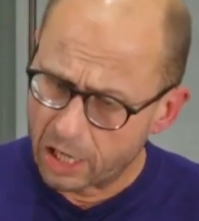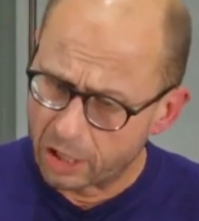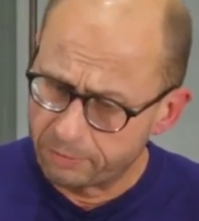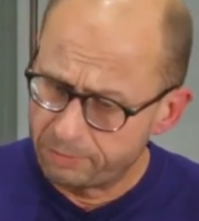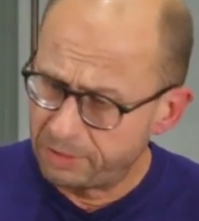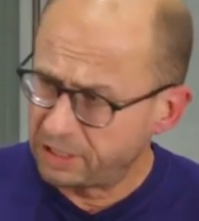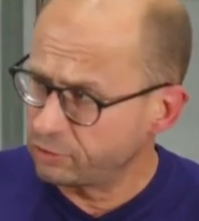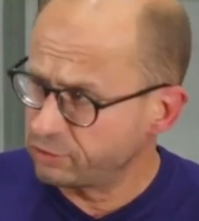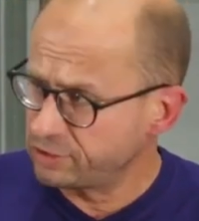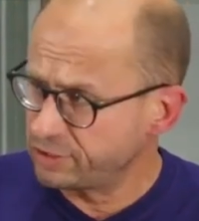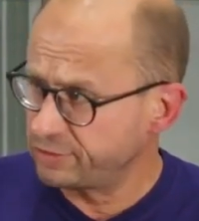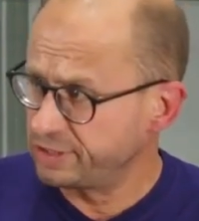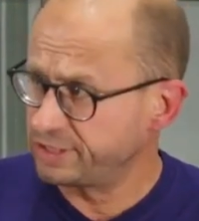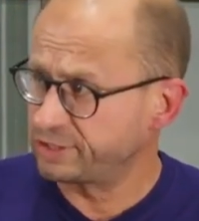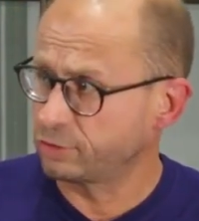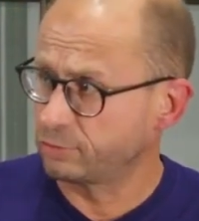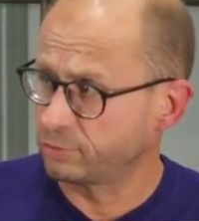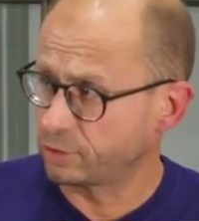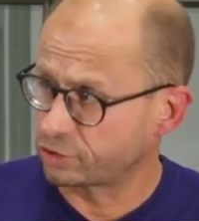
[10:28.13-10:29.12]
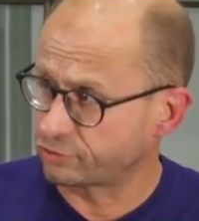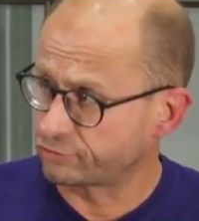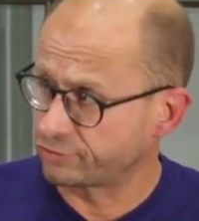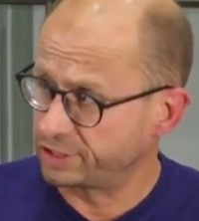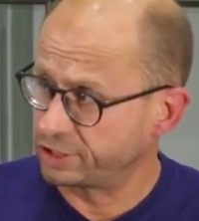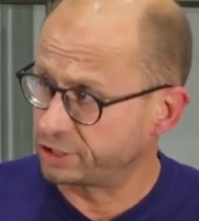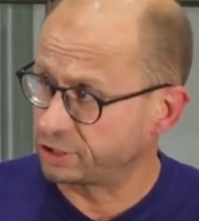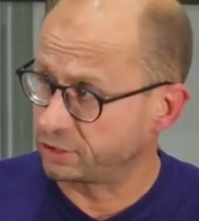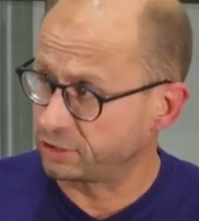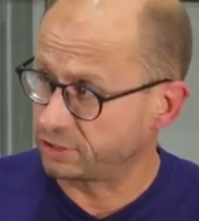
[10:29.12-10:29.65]
And because there is so much
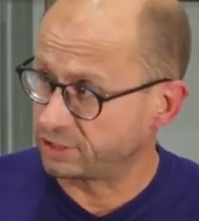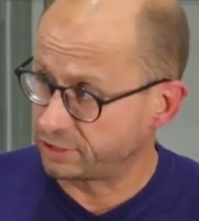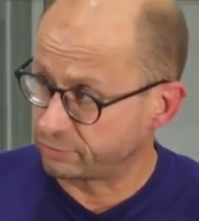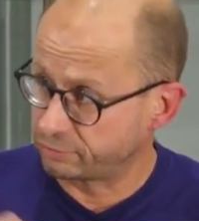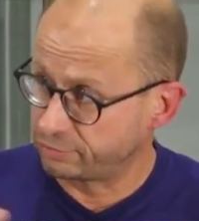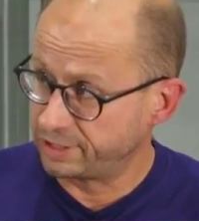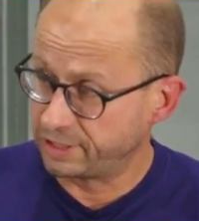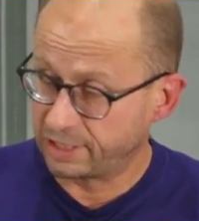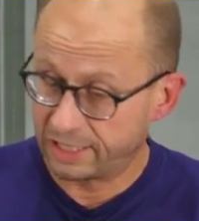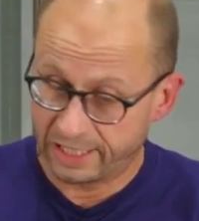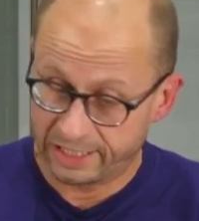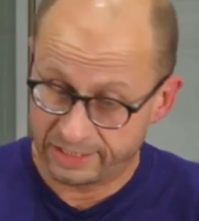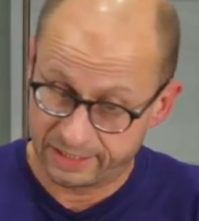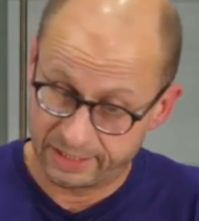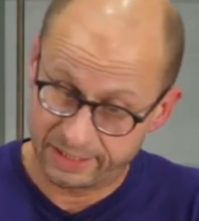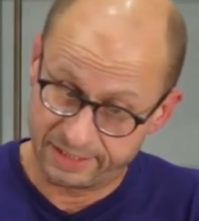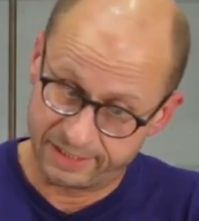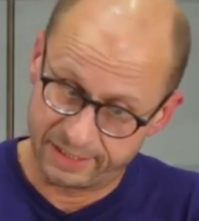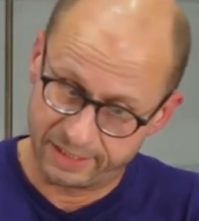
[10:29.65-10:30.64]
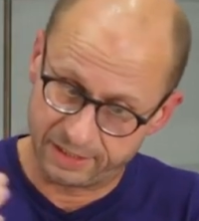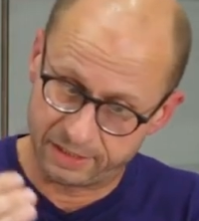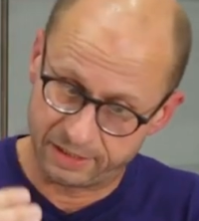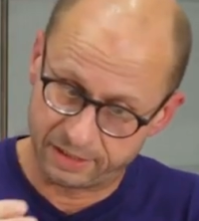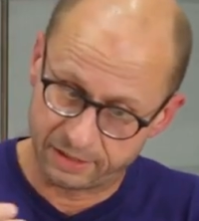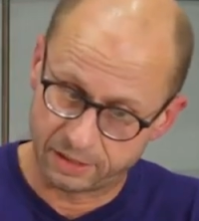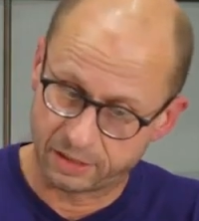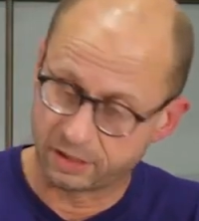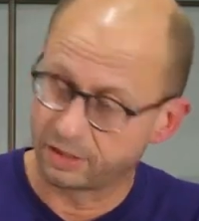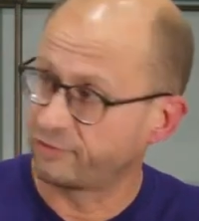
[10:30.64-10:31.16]
friction, they realize the
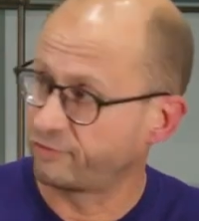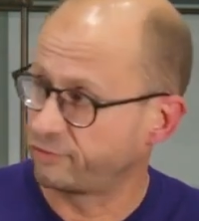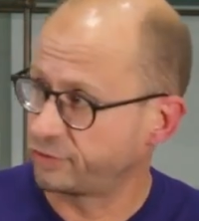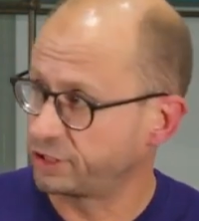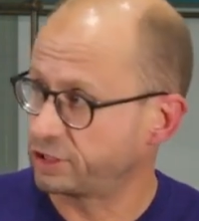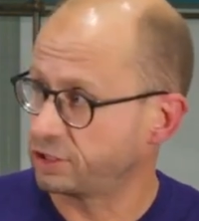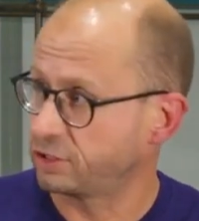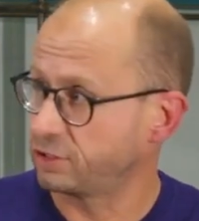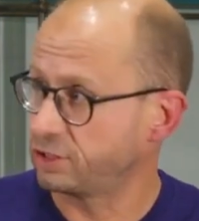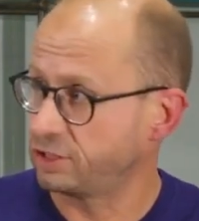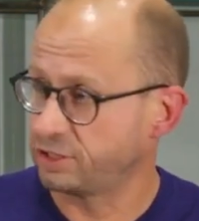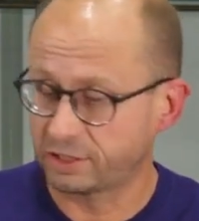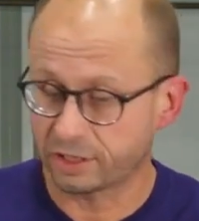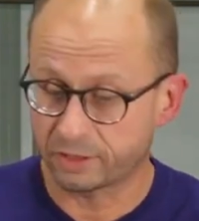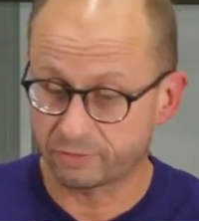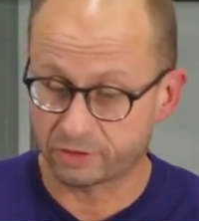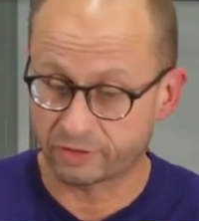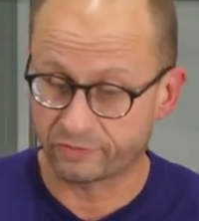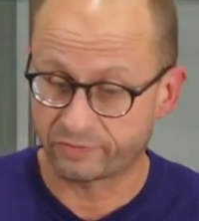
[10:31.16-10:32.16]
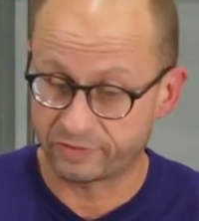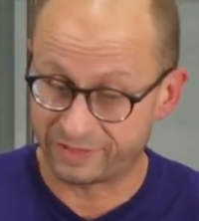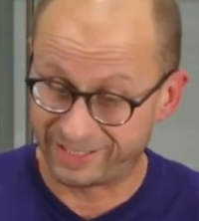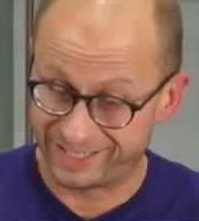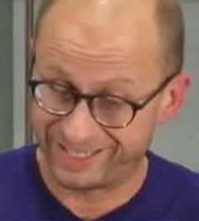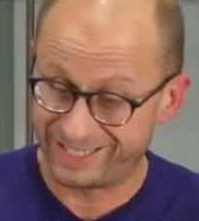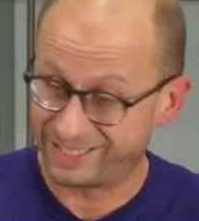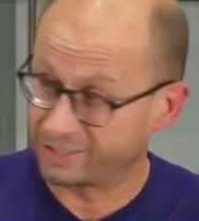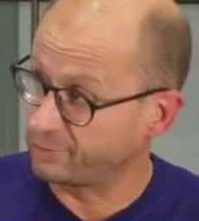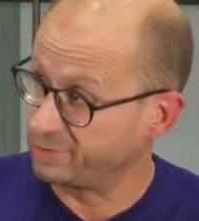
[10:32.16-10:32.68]
friction in terms of
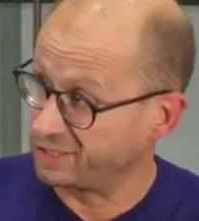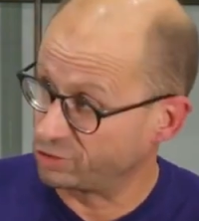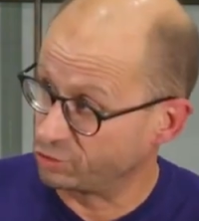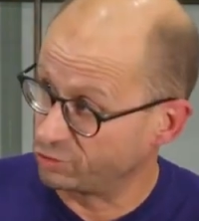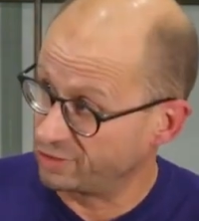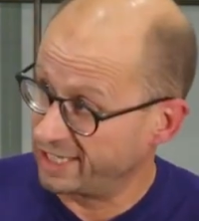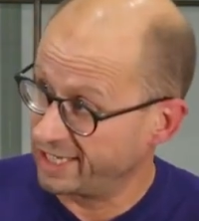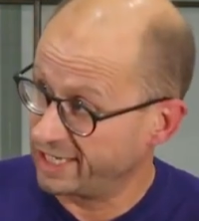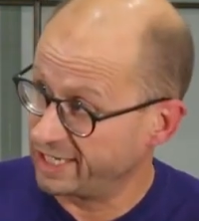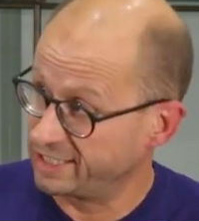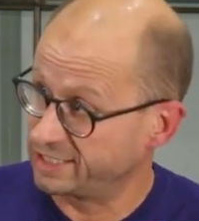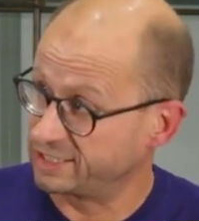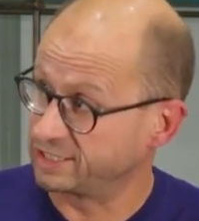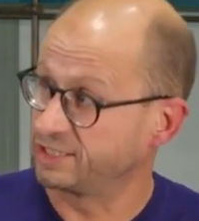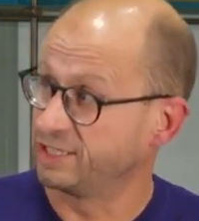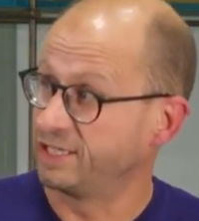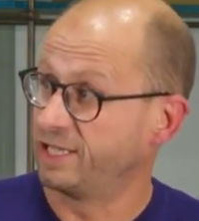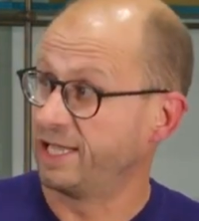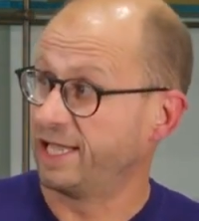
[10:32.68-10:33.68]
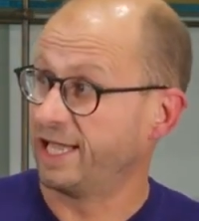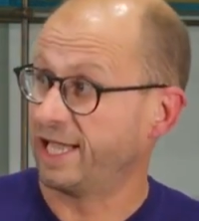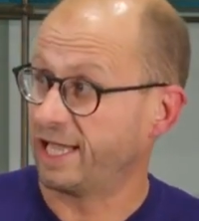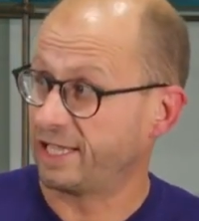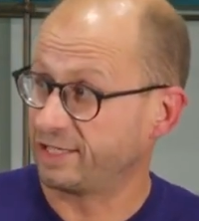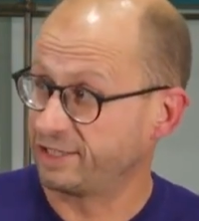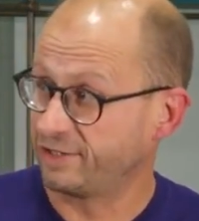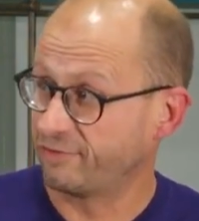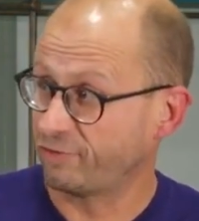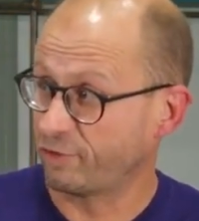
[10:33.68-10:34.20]
this is coming too late,
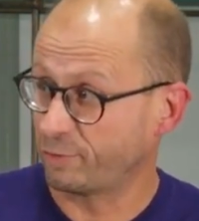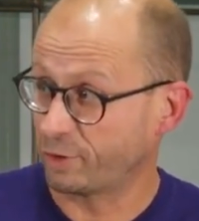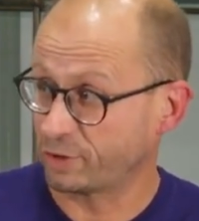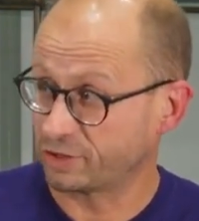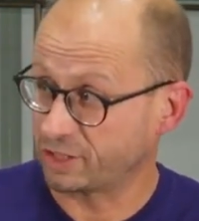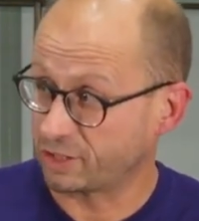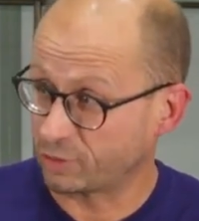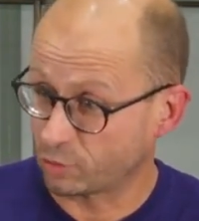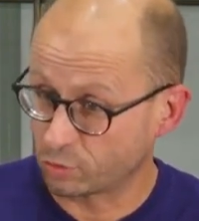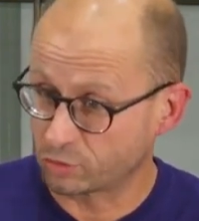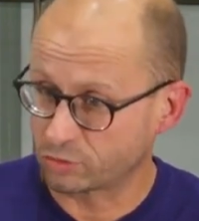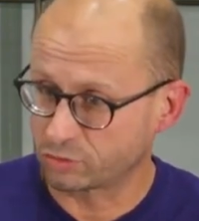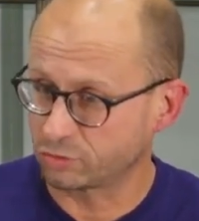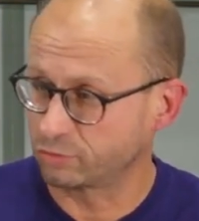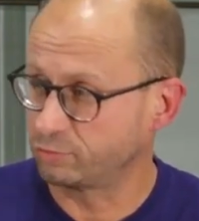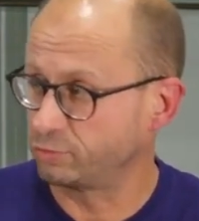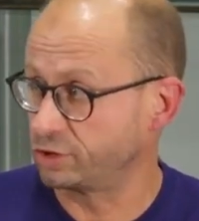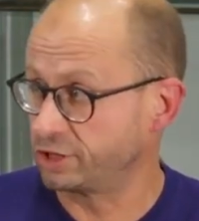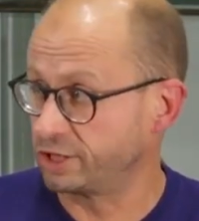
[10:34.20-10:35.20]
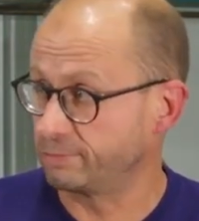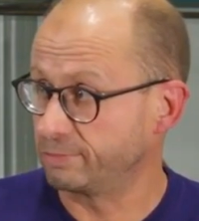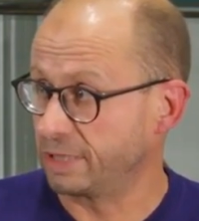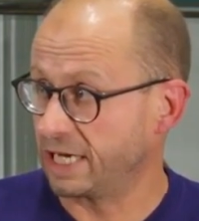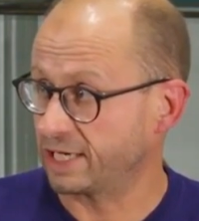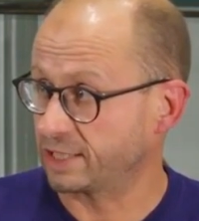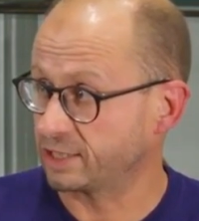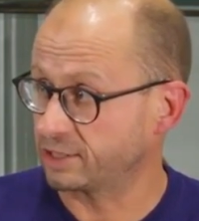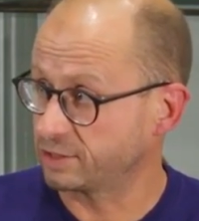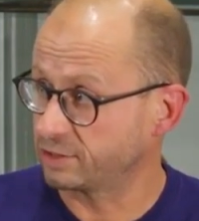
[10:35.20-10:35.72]
and developers are also pushing
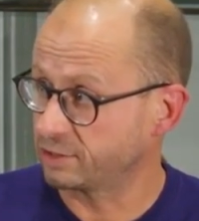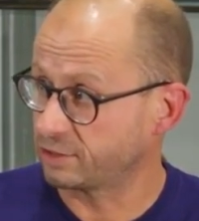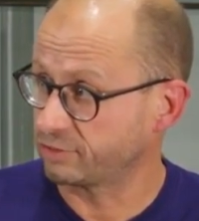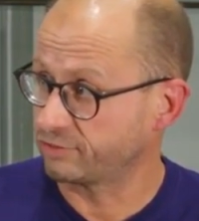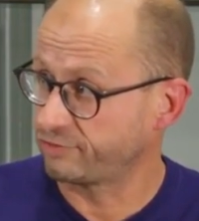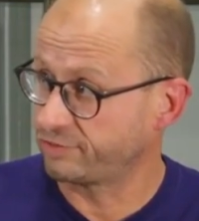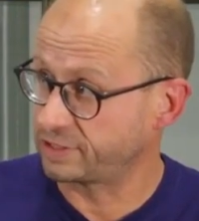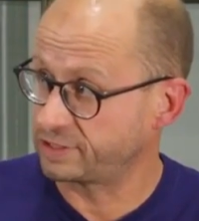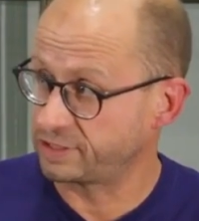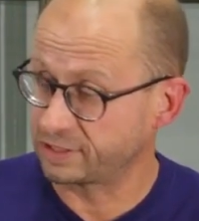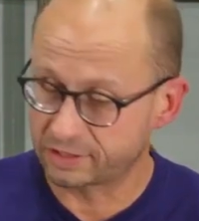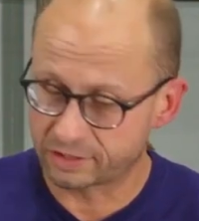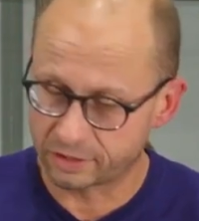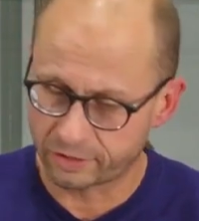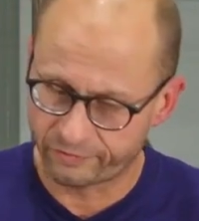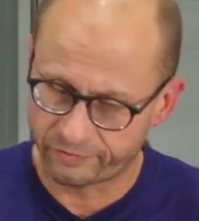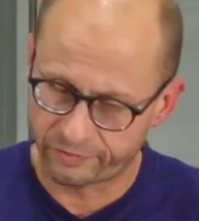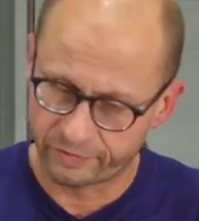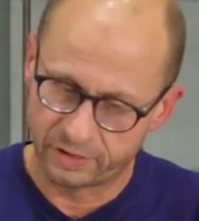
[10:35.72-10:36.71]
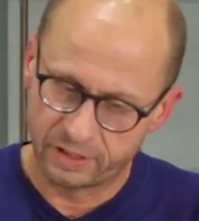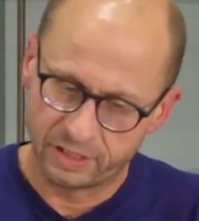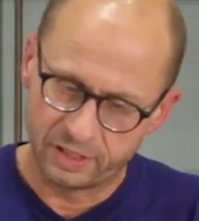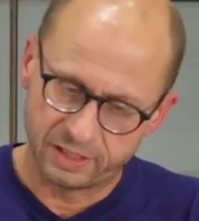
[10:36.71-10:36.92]
back on fixing stuff.